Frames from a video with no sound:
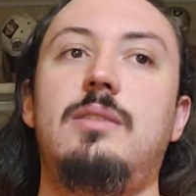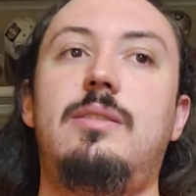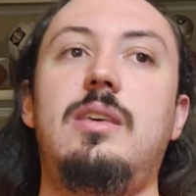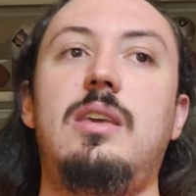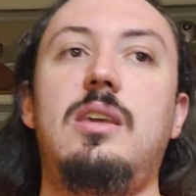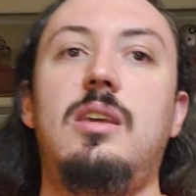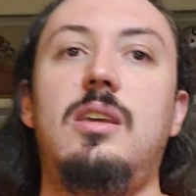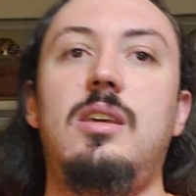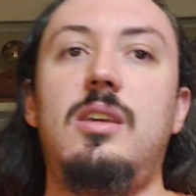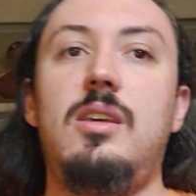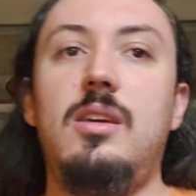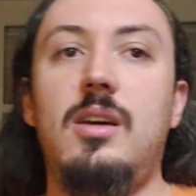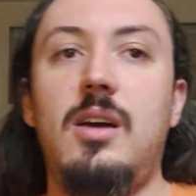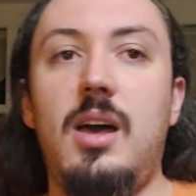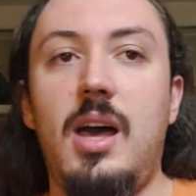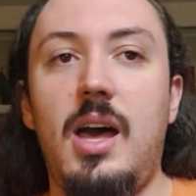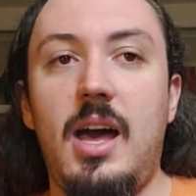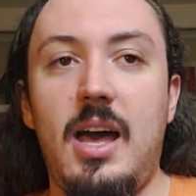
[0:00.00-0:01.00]
the
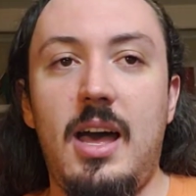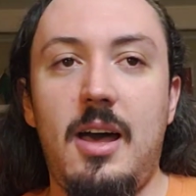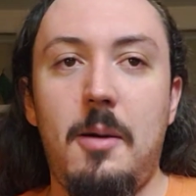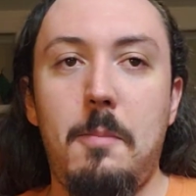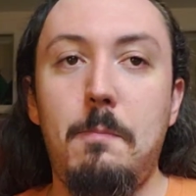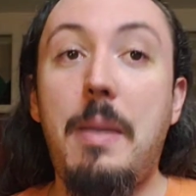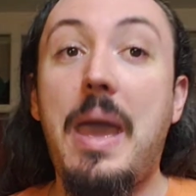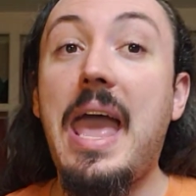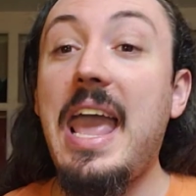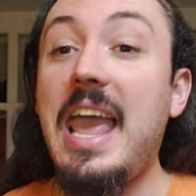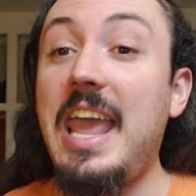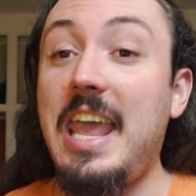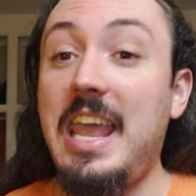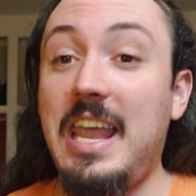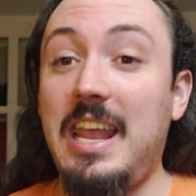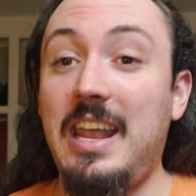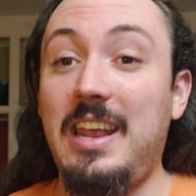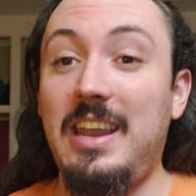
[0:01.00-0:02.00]
uh,
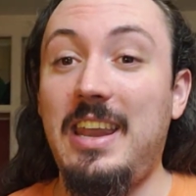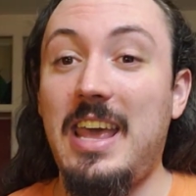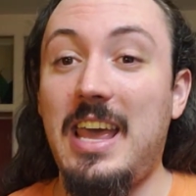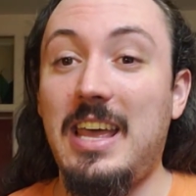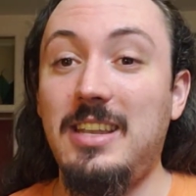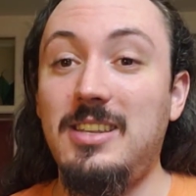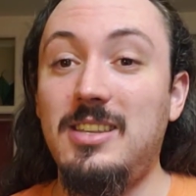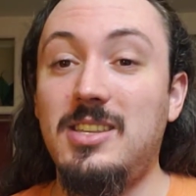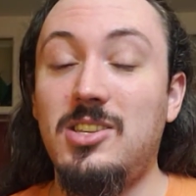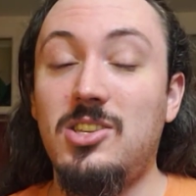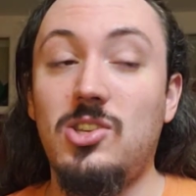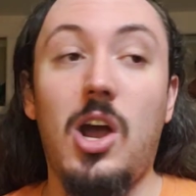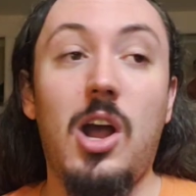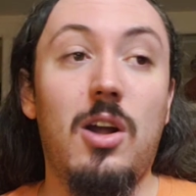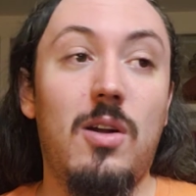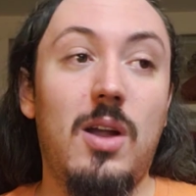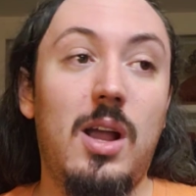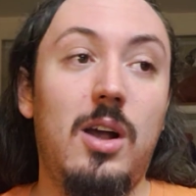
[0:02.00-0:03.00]
pain and
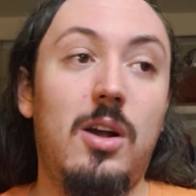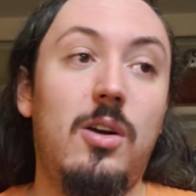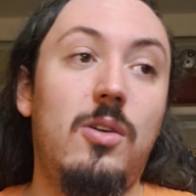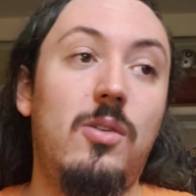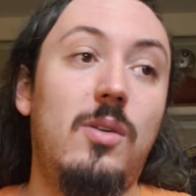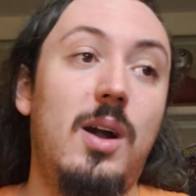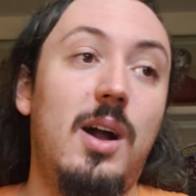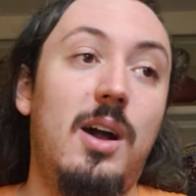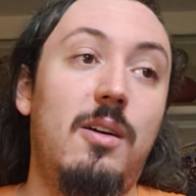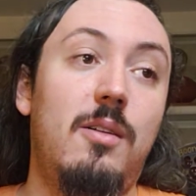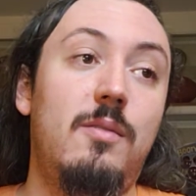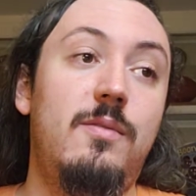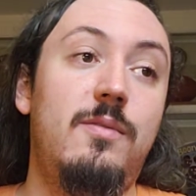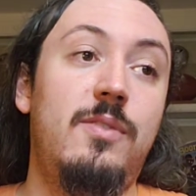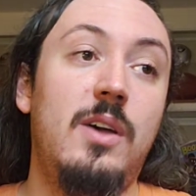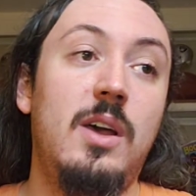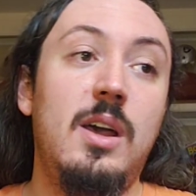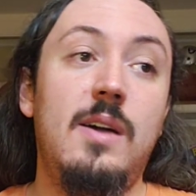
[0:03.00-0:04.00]
sorrow
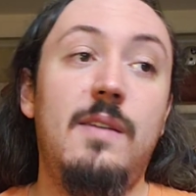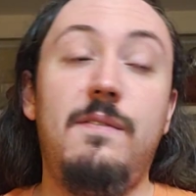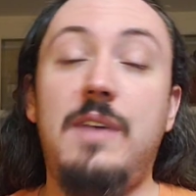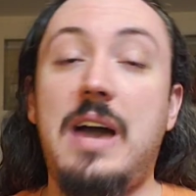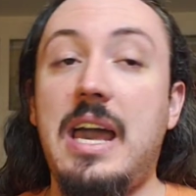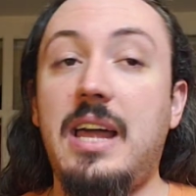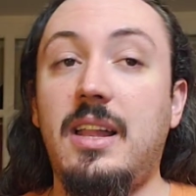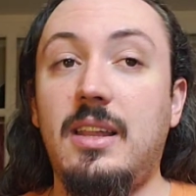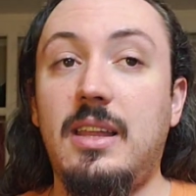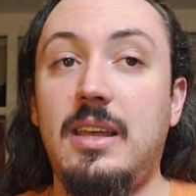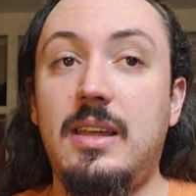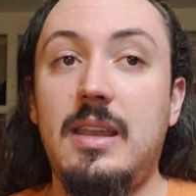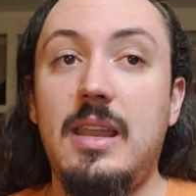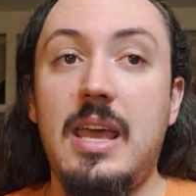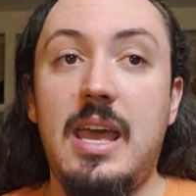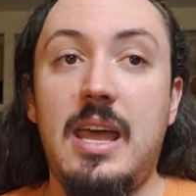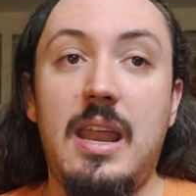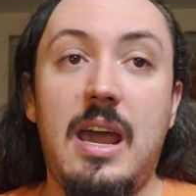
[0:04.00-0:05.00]
of Violet
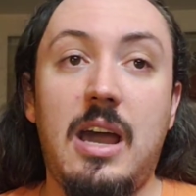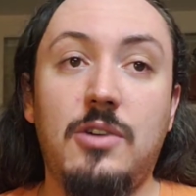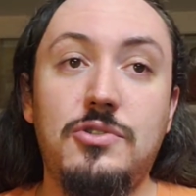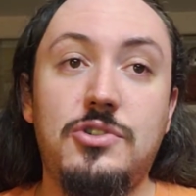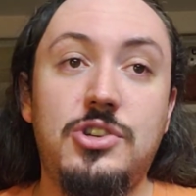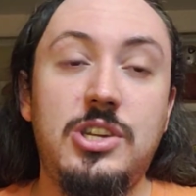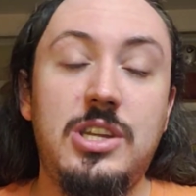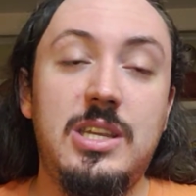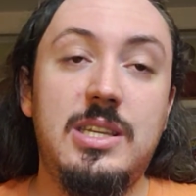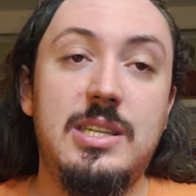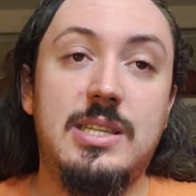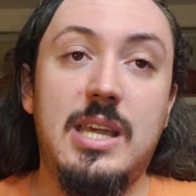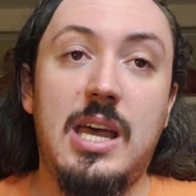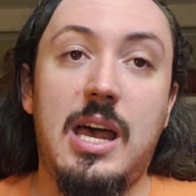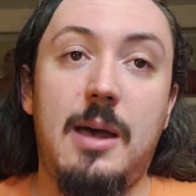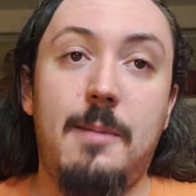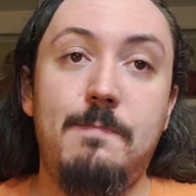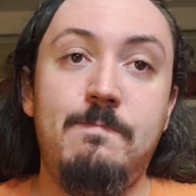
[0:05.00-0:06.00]
and how she's
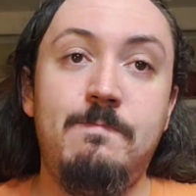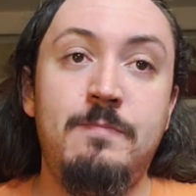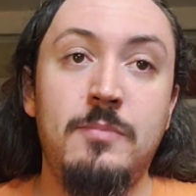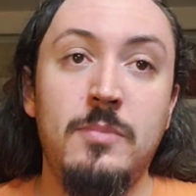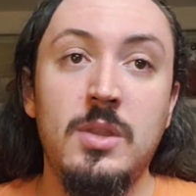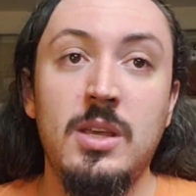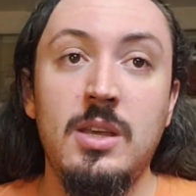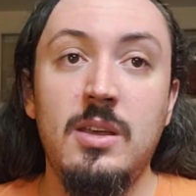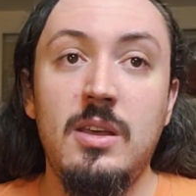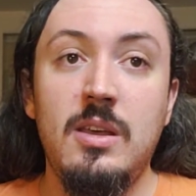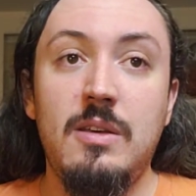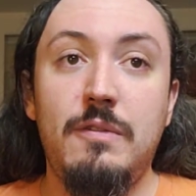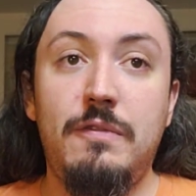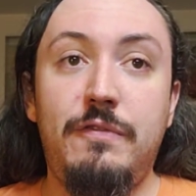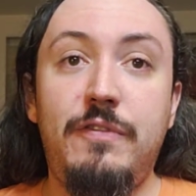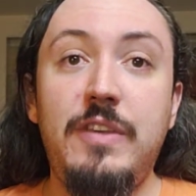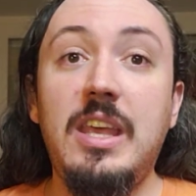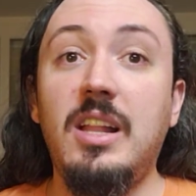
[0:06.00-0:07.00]
um,
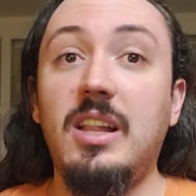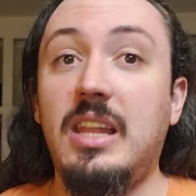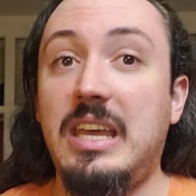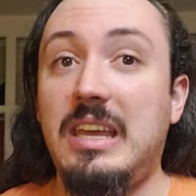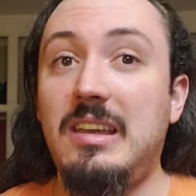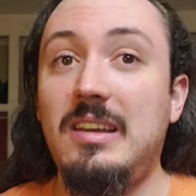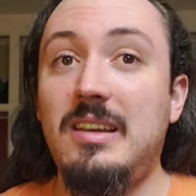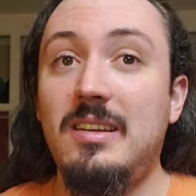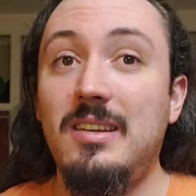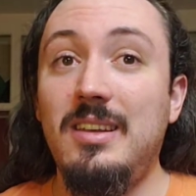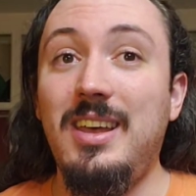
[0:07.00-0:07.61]
feeling